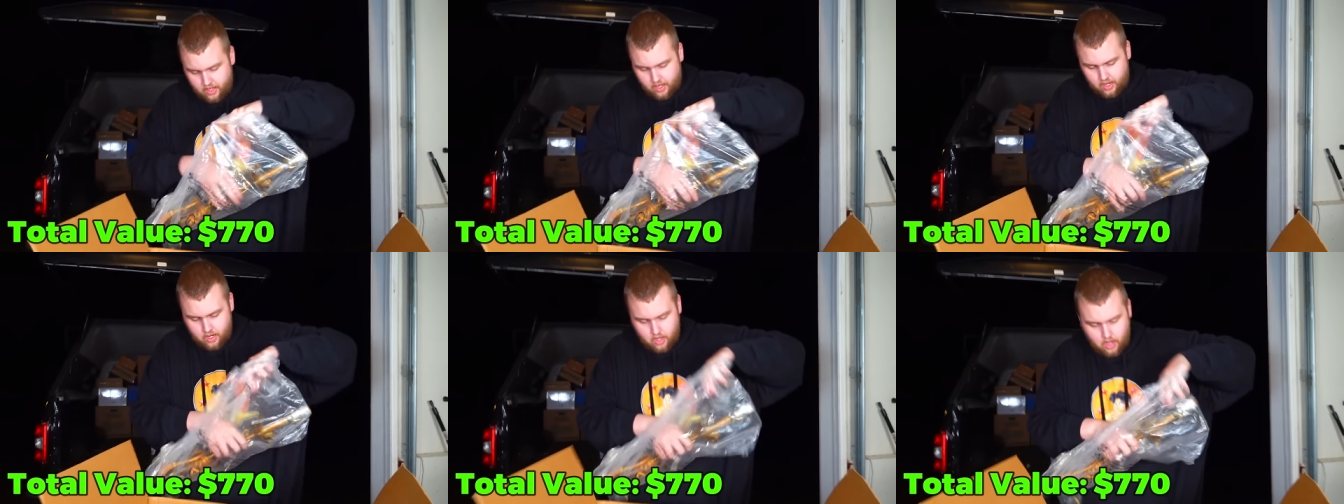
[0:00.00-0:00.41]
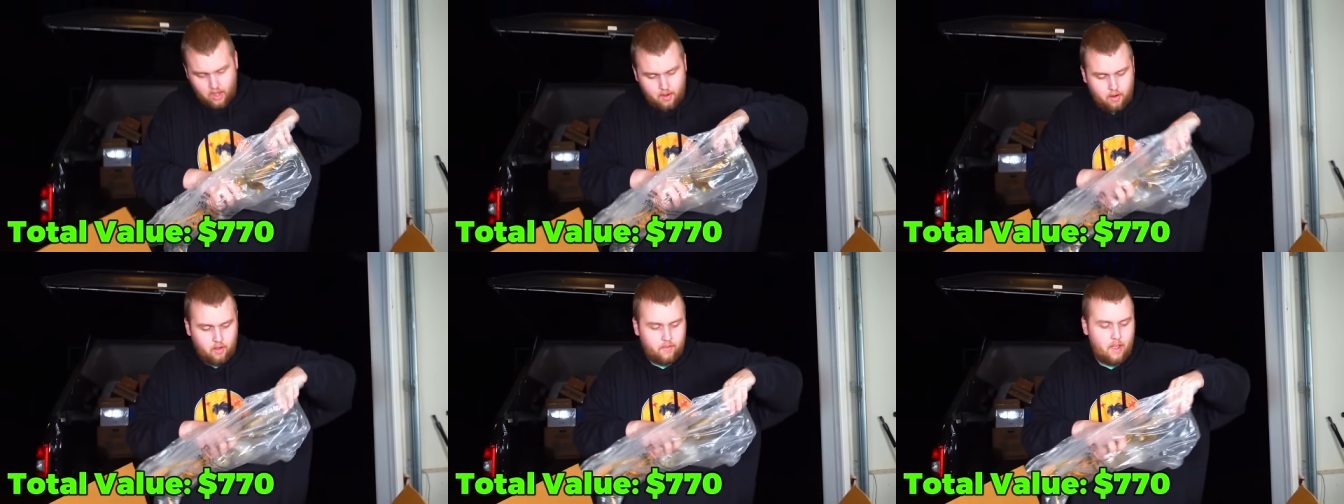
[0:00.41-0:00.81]
I know.
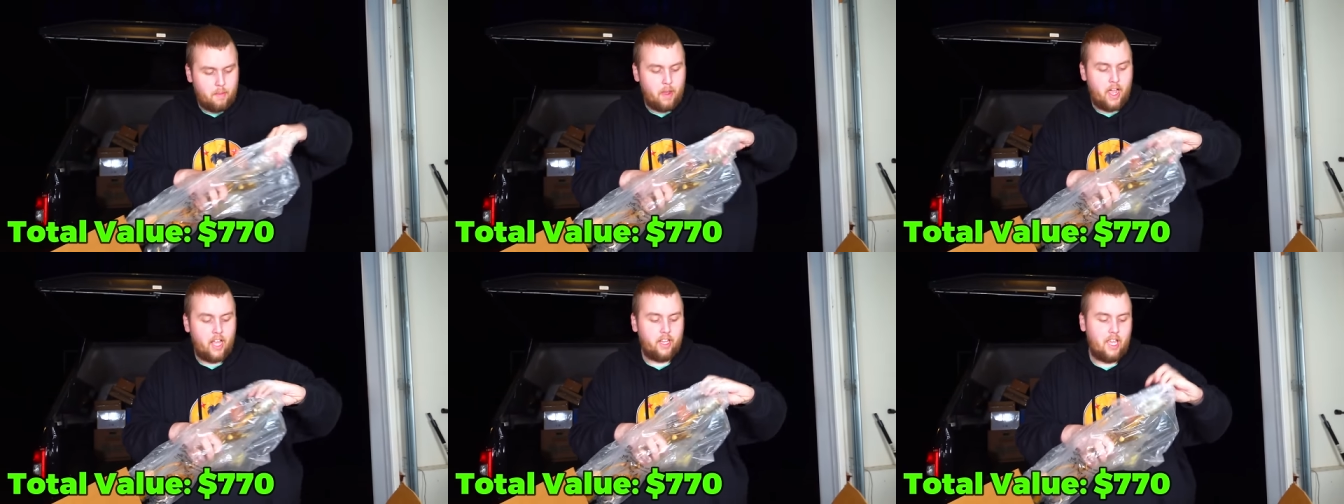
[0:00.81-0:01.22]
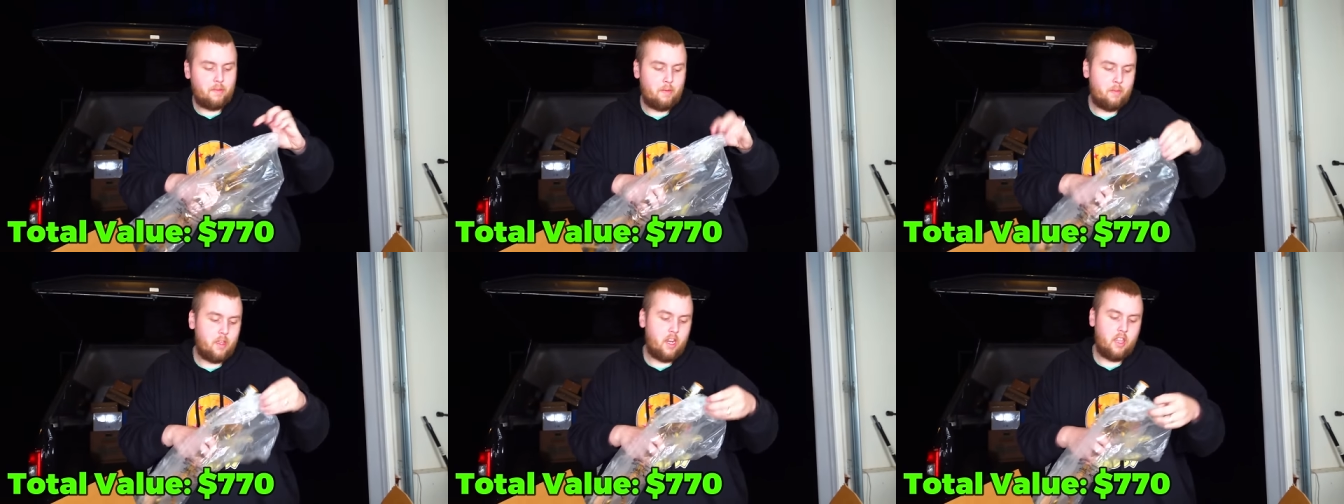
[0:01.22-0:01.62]
I, if I buy a lamp,
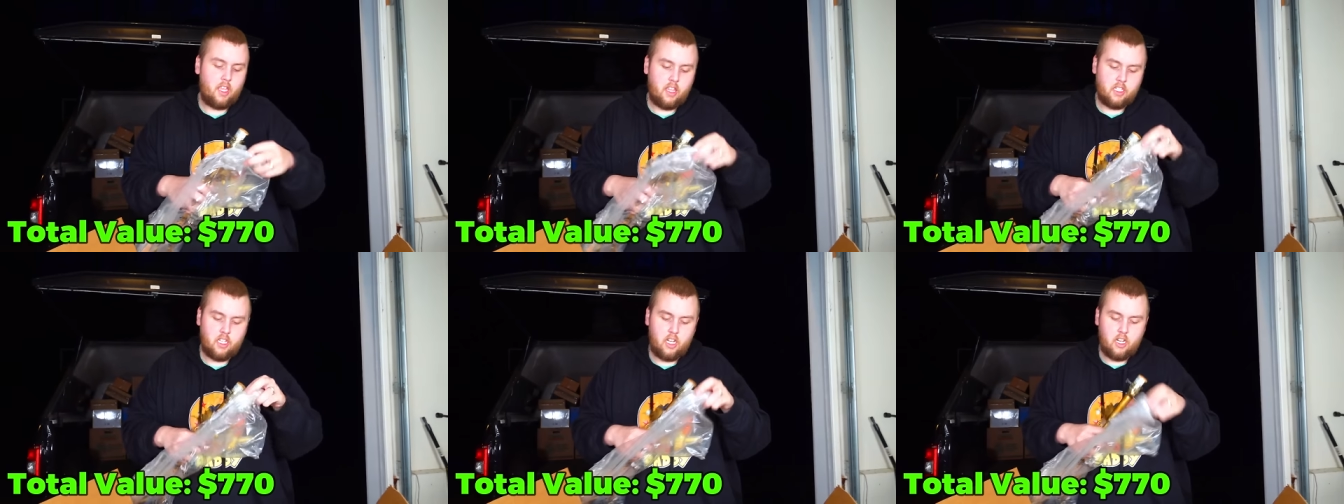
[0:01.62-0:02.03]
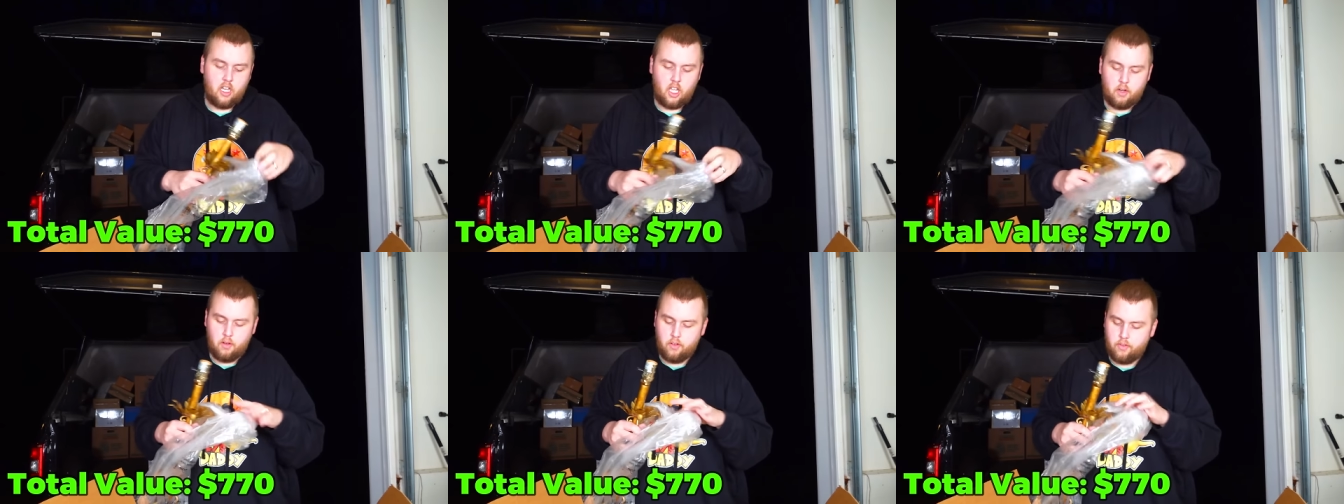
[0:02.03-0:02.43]
I'm getting like the
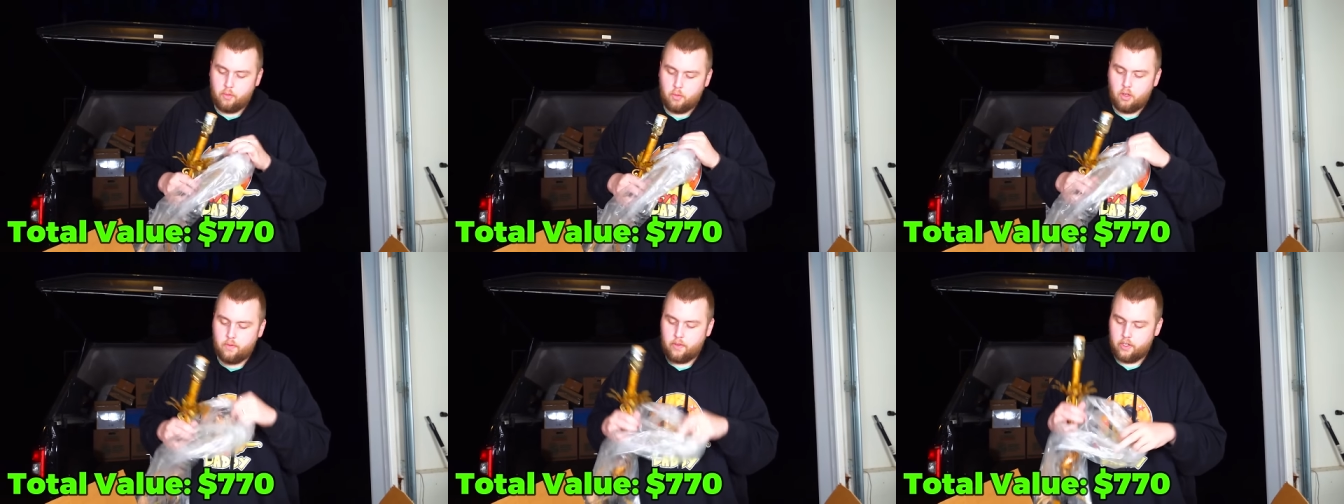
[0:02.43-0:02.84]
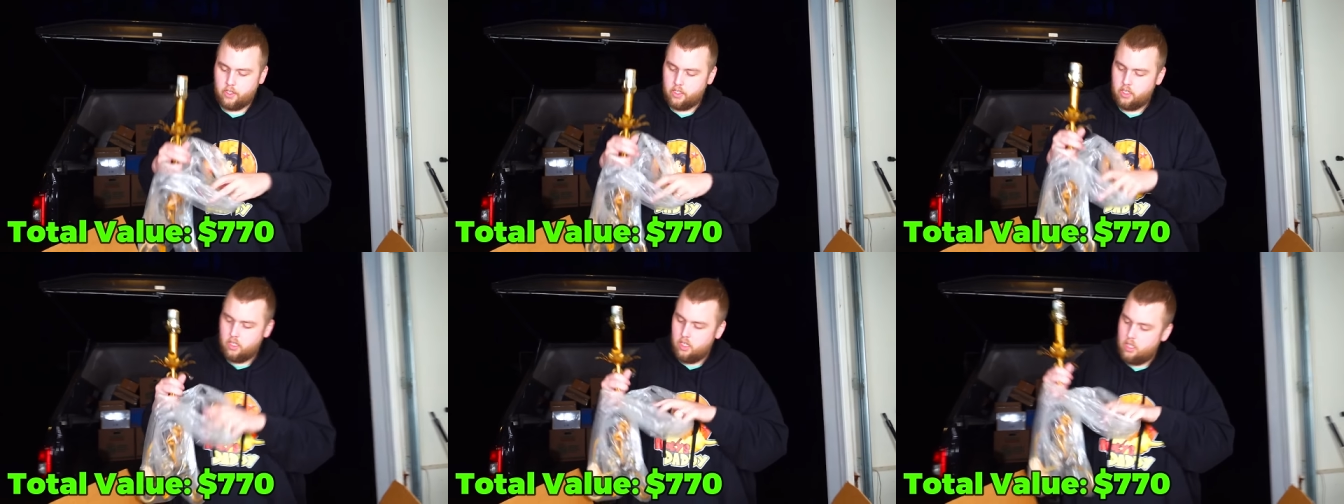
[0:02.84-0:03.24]
$10 one from
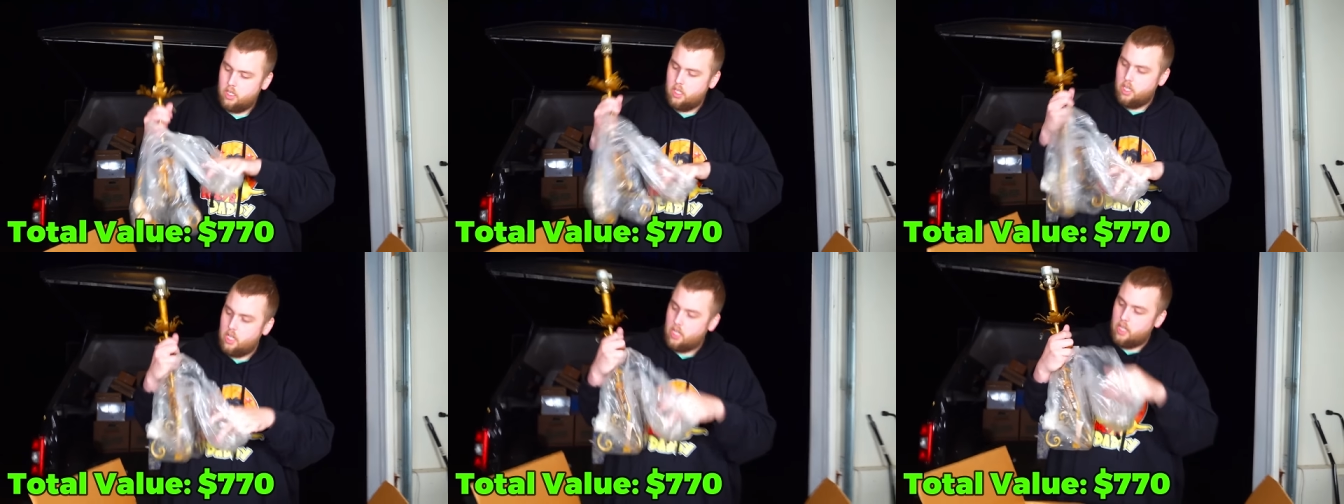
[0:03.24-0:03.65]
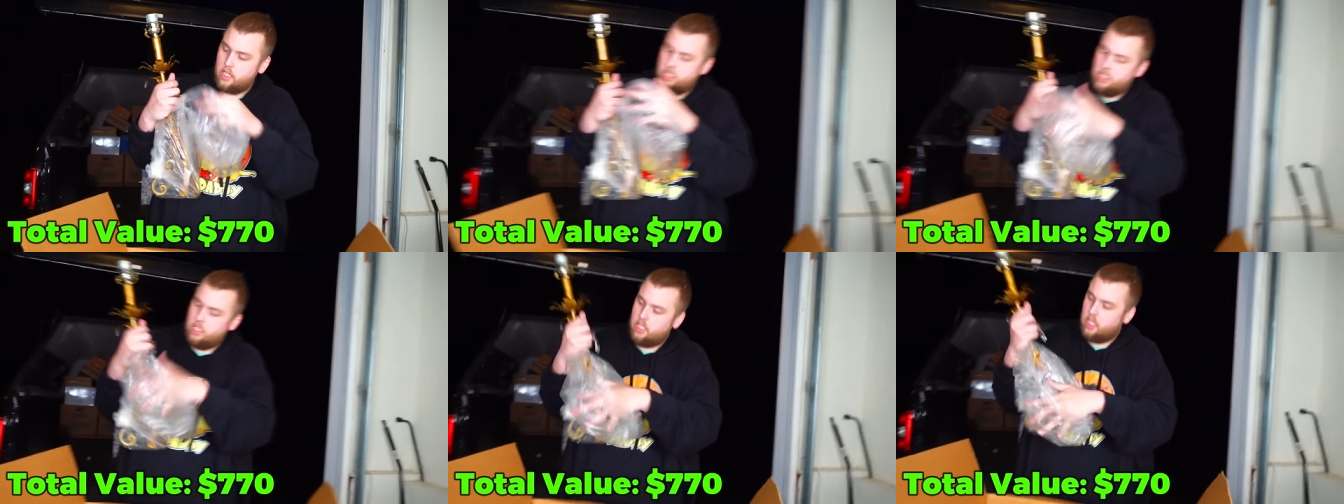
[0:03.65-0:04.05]
Walmart. Let's
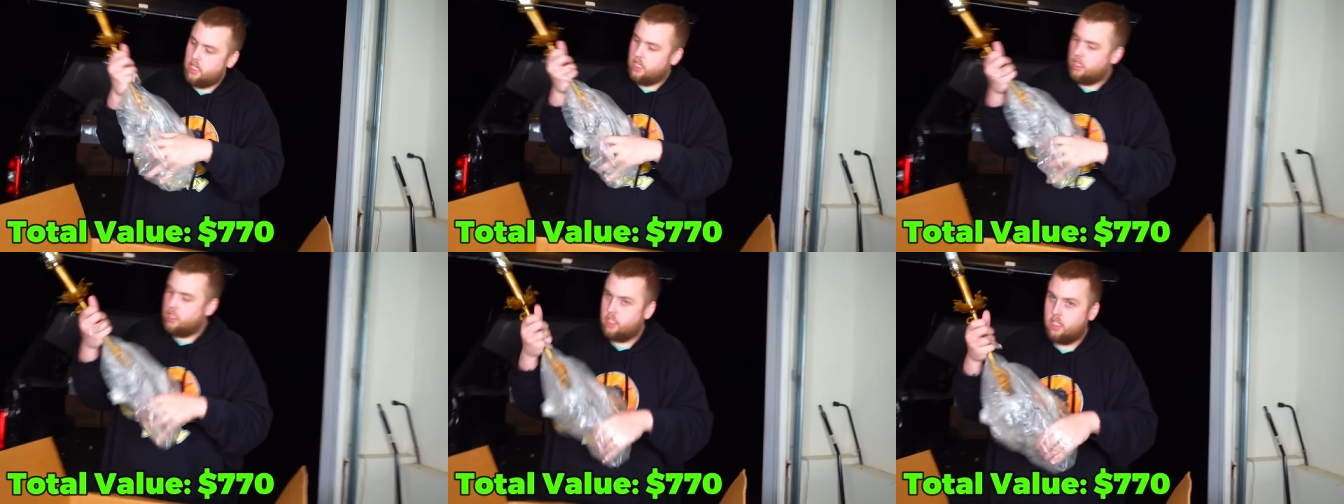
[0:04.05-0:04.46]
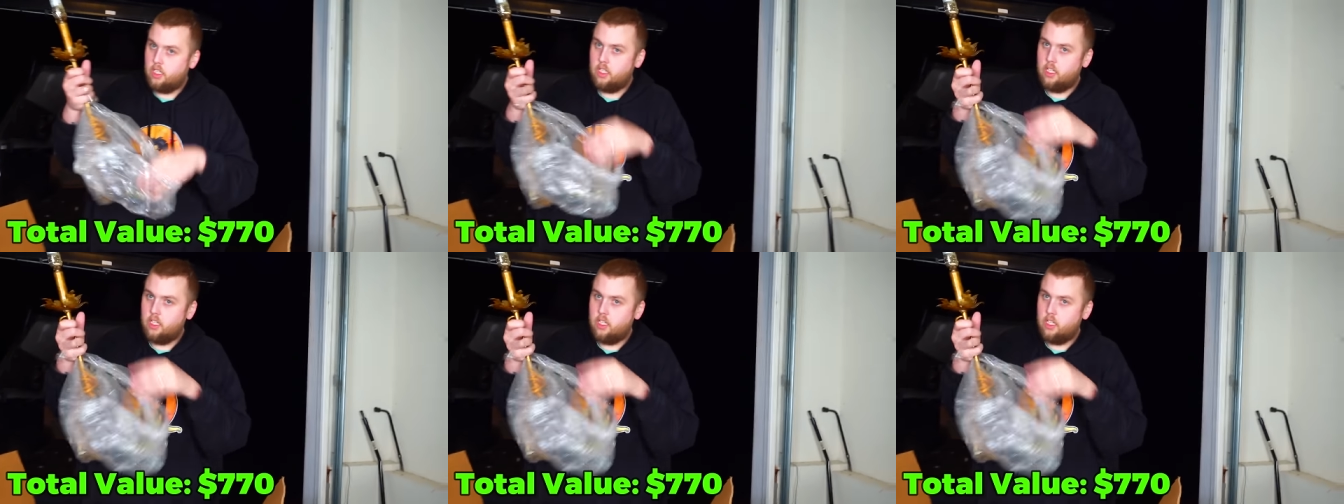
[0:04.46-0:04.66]
yeah, the see. floor lamp.